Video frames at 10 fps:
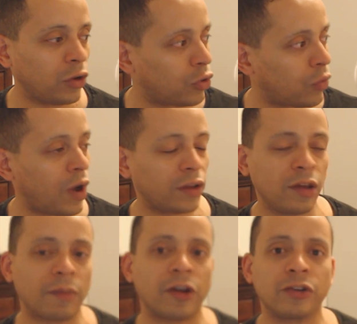You know what? I
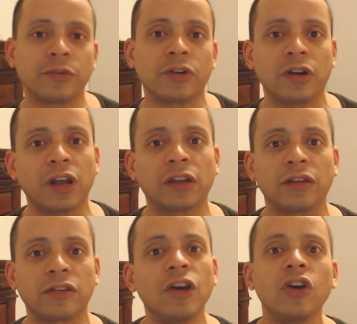think my husband's going to like
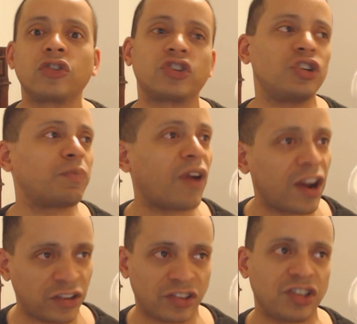this. So she
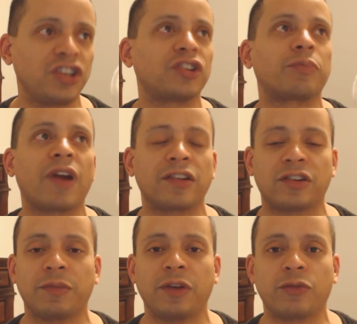
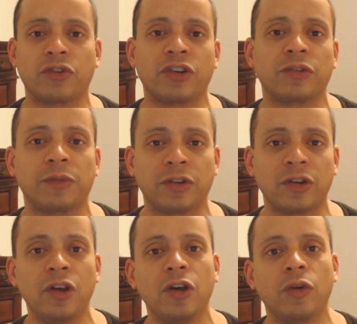surprises me for Christmas
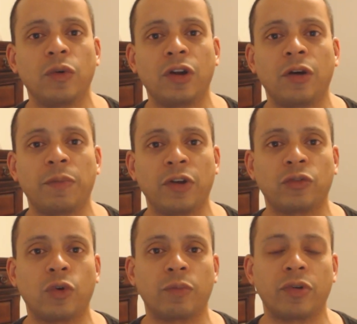with a
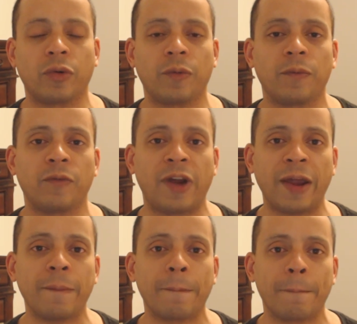PS4 Pro,
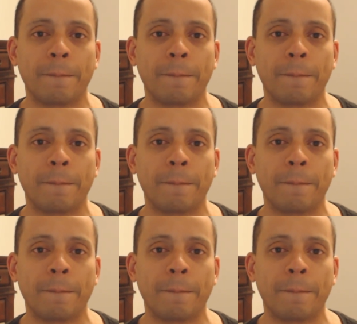right?